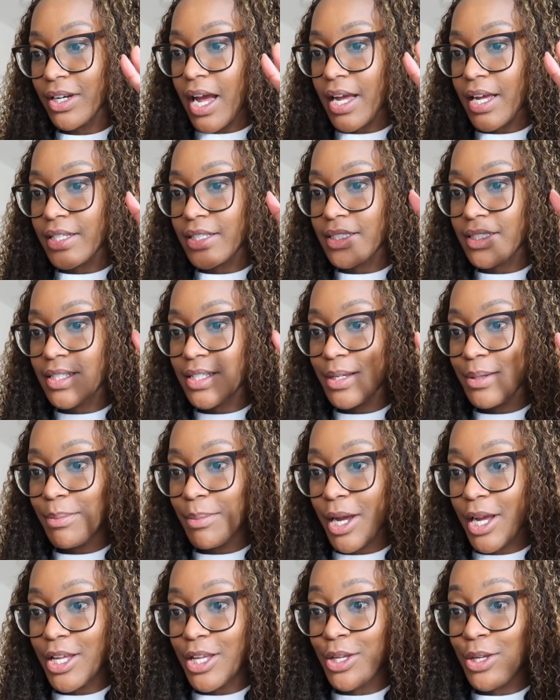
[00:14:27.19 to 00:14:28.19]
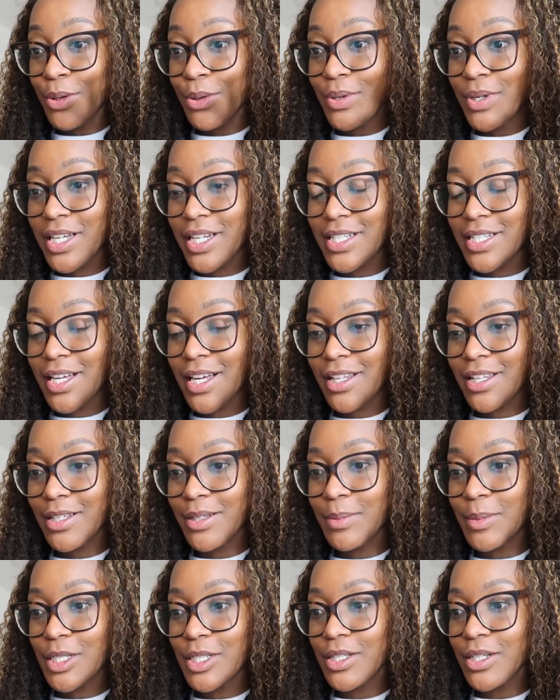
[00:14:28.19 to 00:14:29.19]
I see my uni
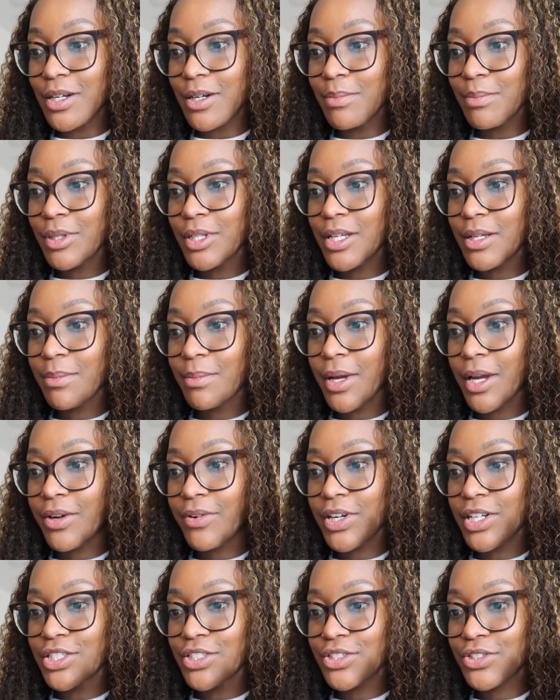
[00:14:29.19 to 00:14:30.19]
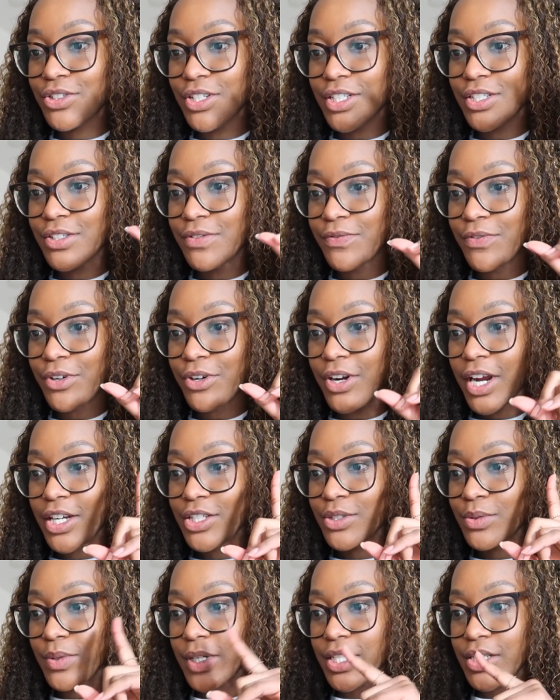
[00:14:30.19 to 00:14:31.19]
telling me to complete my registration for
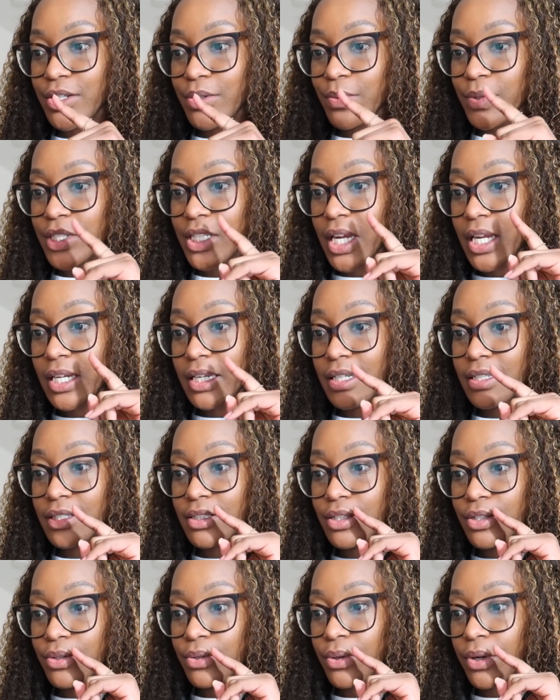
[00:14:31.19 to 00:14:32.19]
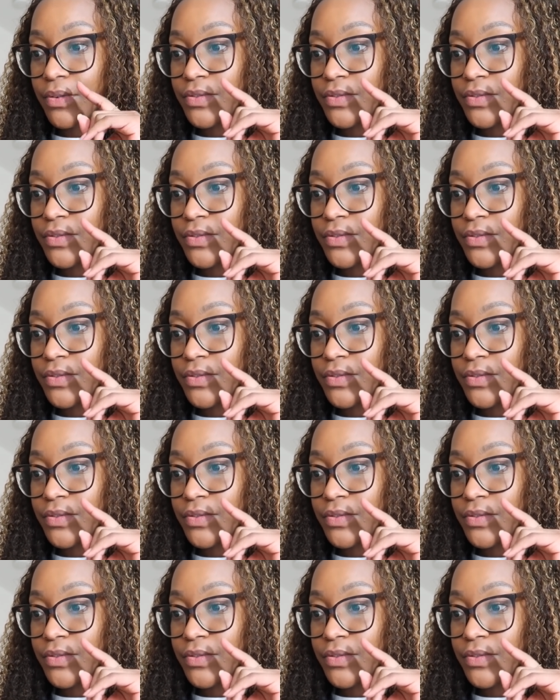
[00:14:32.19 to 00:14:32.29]
graduation, which I need to do.